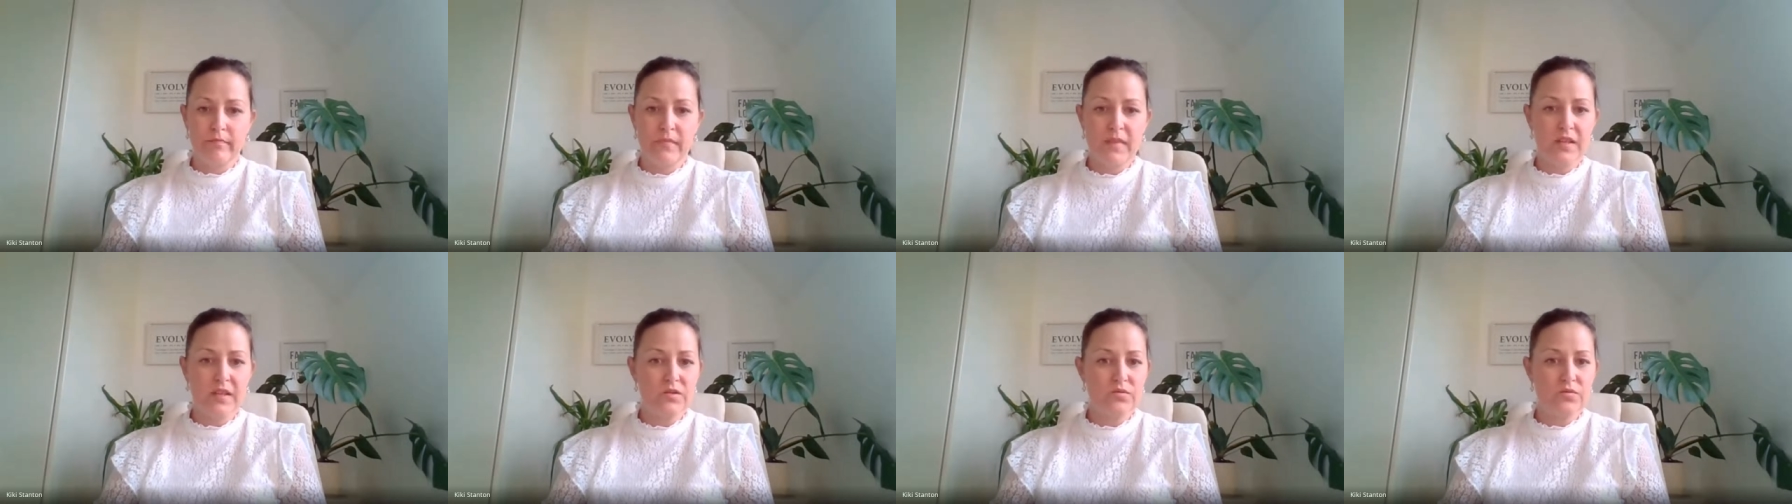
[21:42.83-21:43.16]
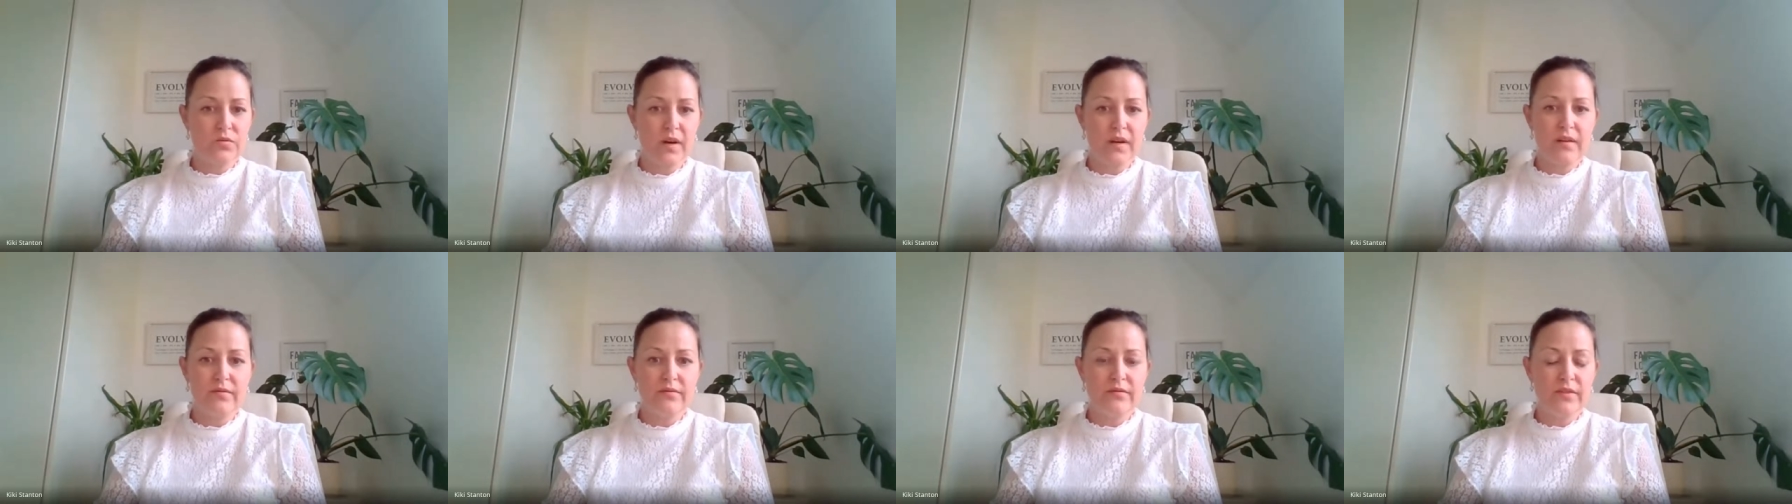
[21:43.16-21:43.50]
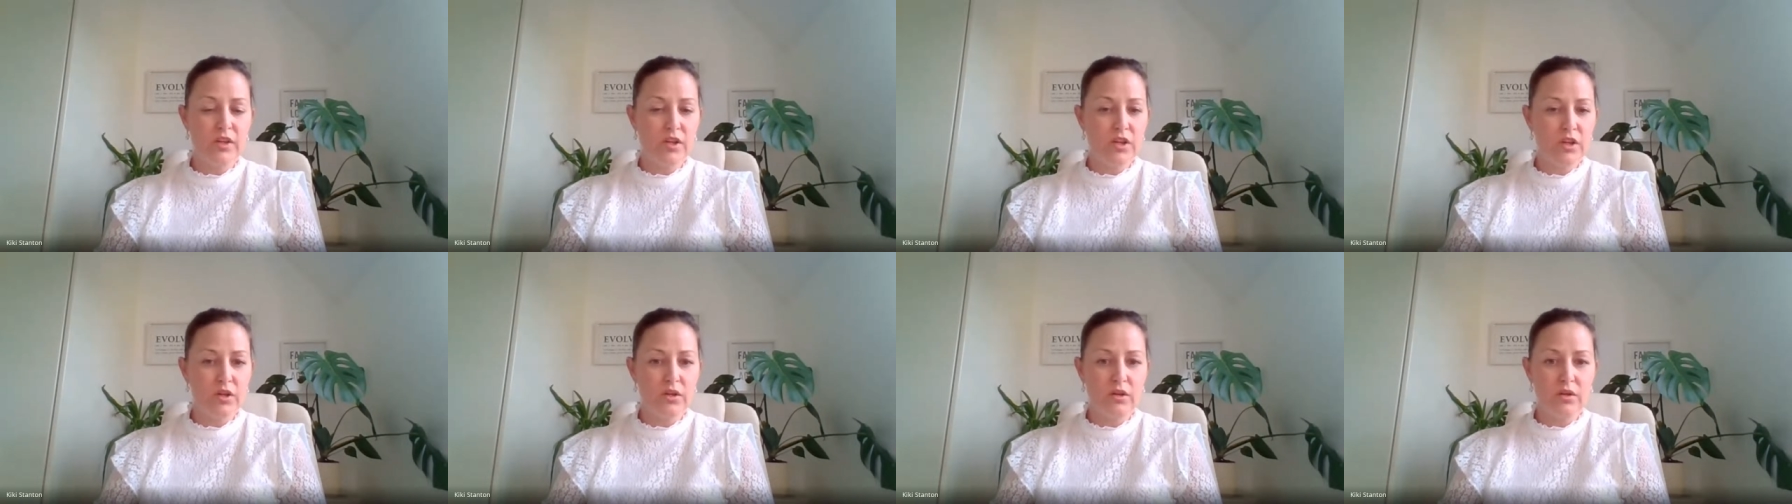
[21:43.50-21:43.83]
That's right for
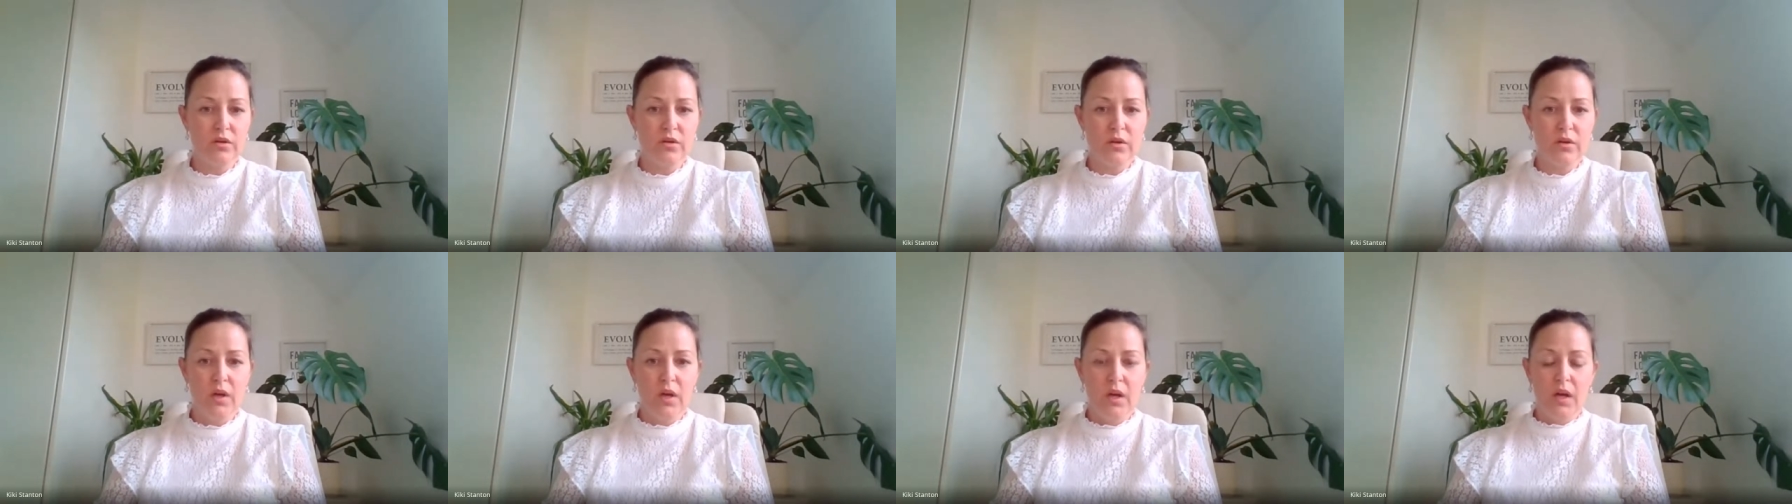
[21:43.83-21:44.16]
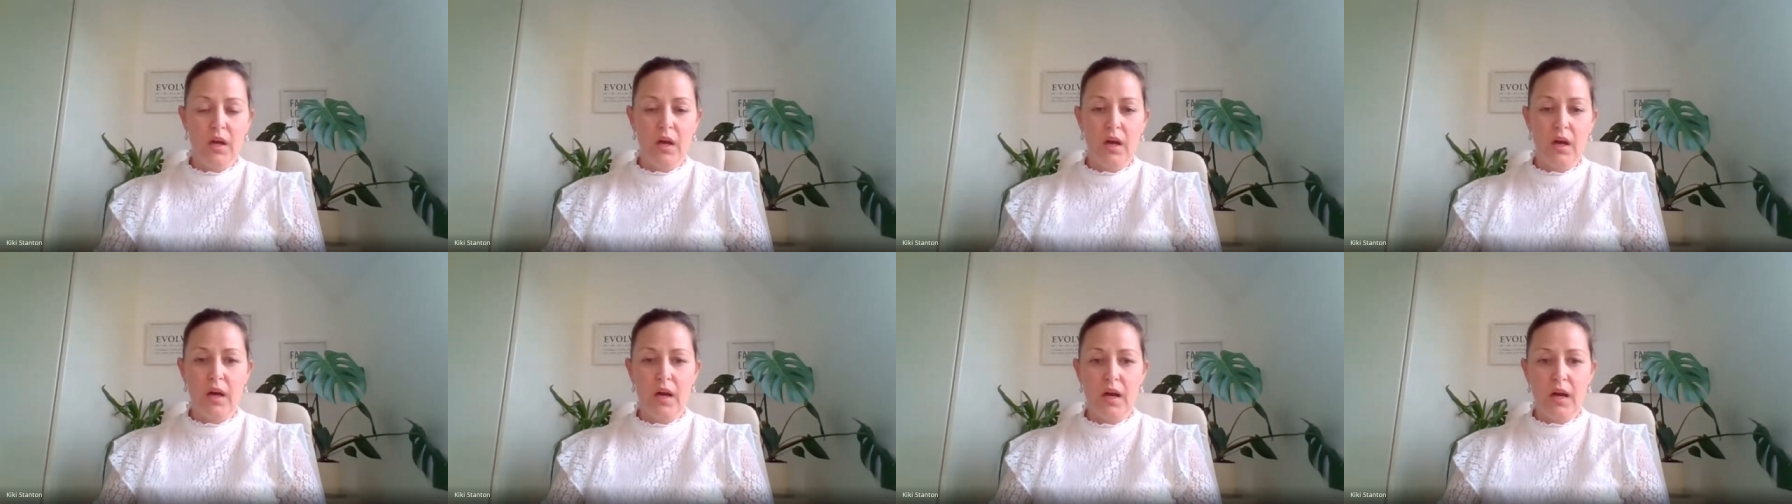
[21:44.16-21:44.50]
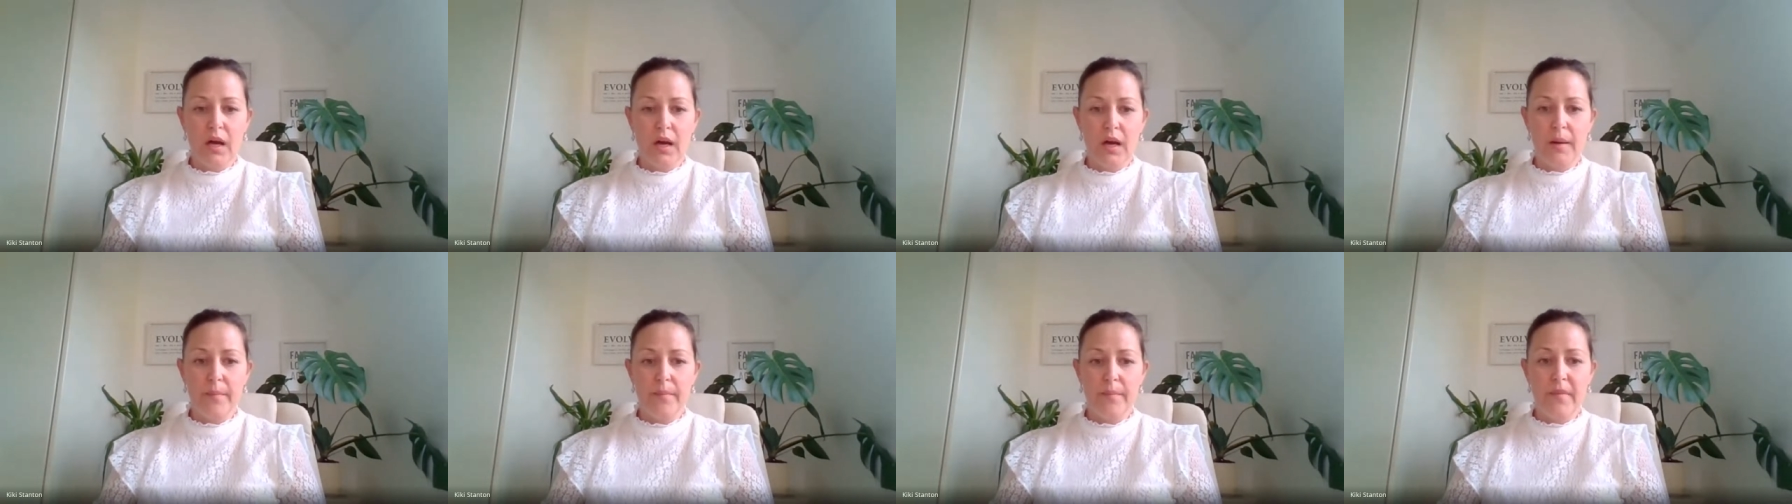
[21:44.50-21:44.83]
you
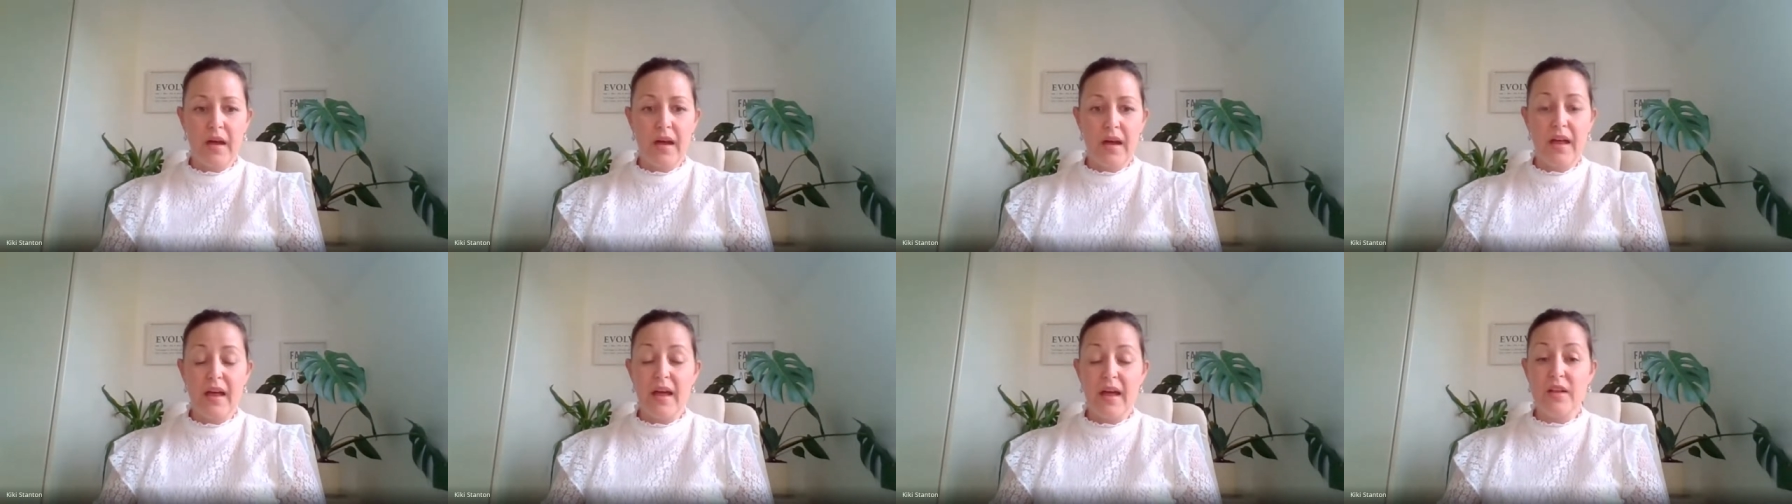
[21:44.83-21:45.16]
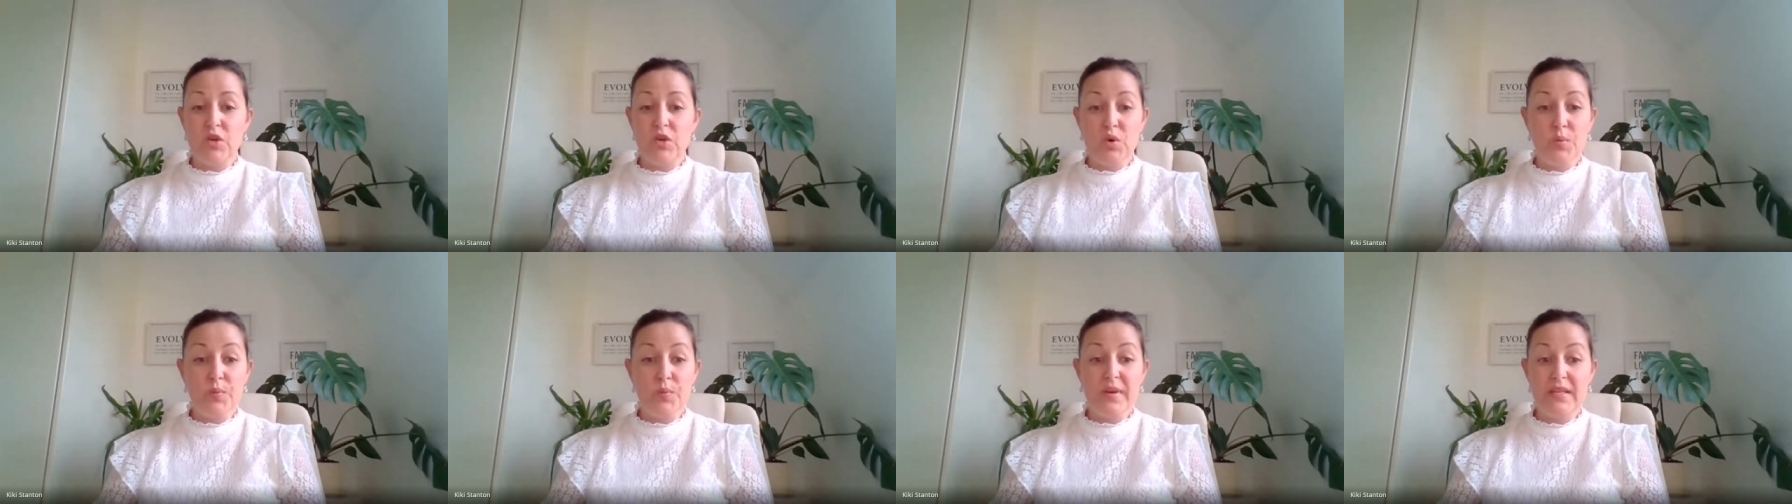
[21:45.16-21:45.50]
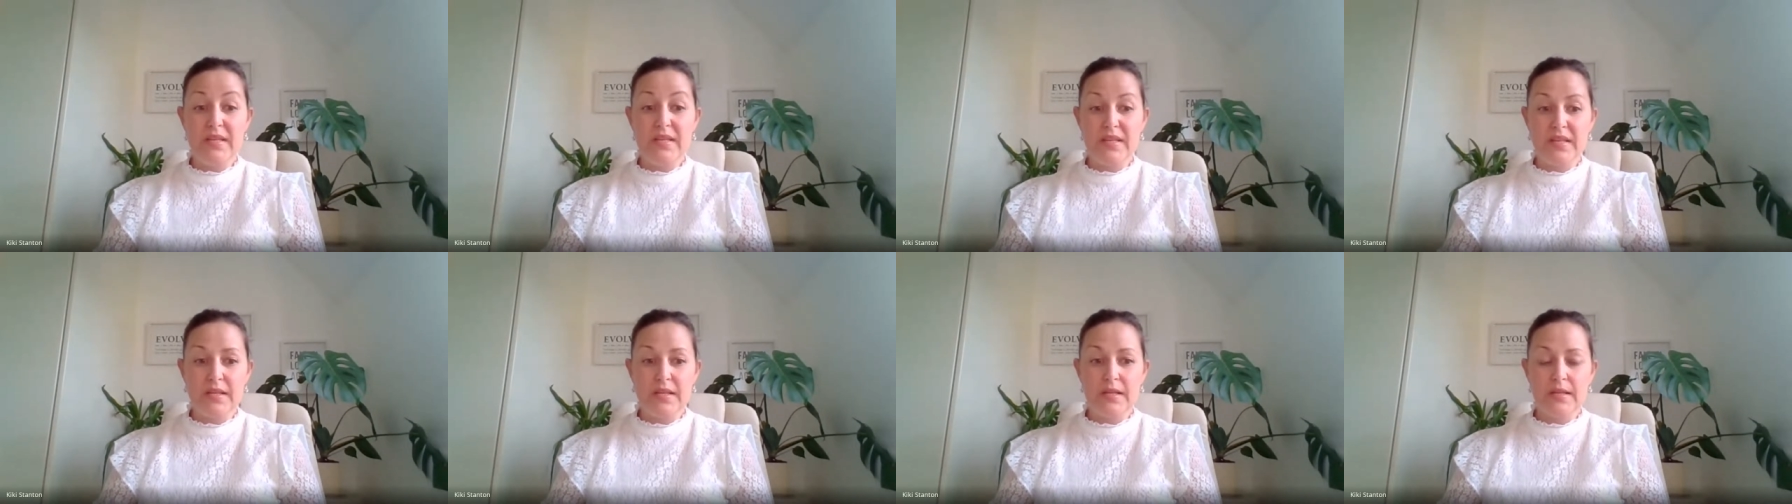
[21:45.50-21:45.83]
um, and your
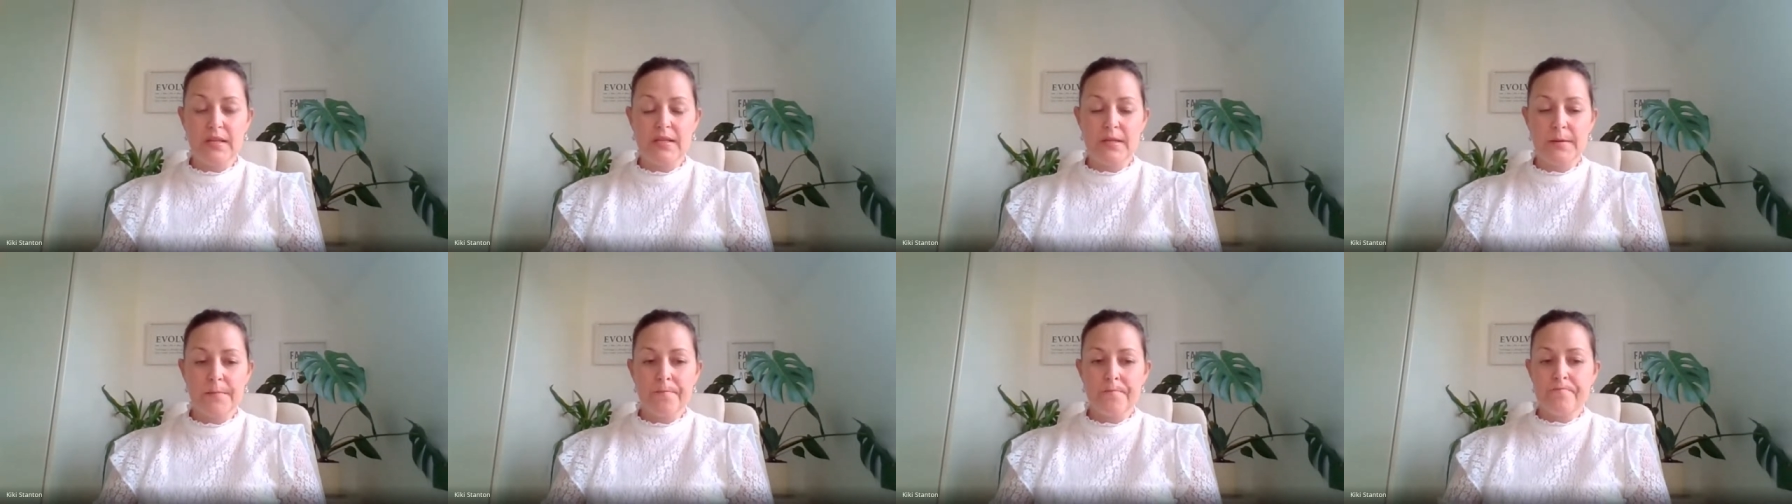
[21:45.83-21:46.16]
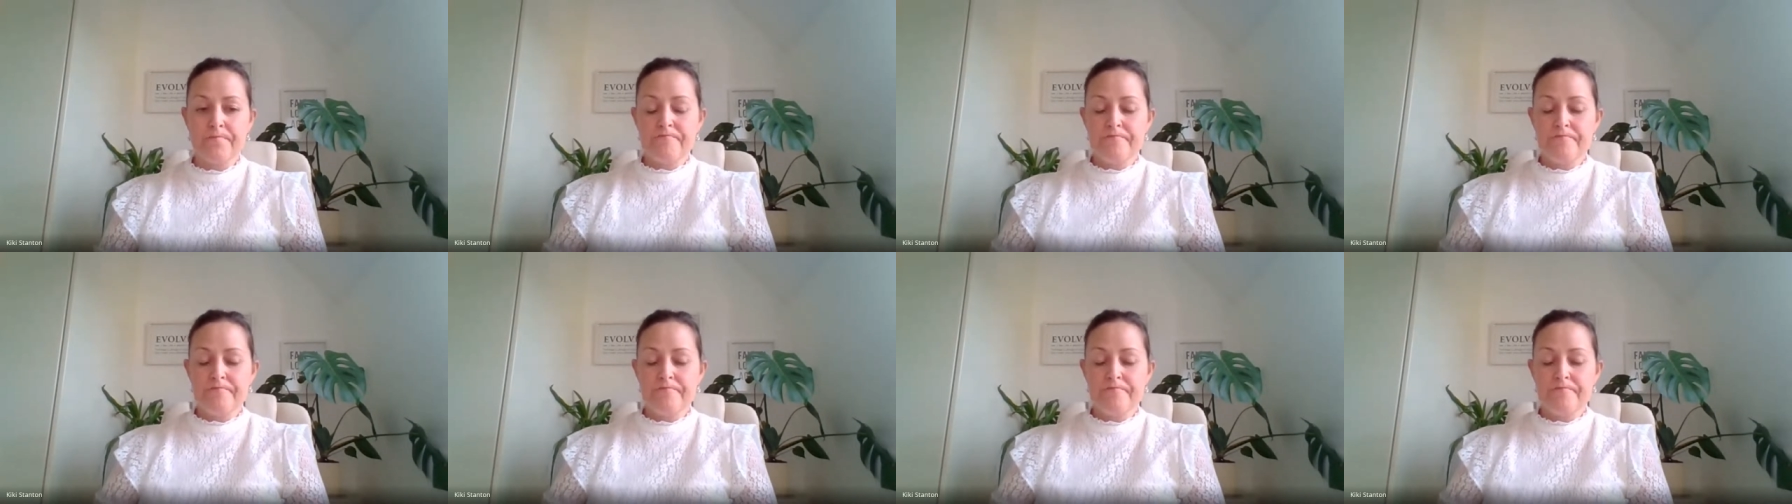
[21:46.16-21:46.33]
business.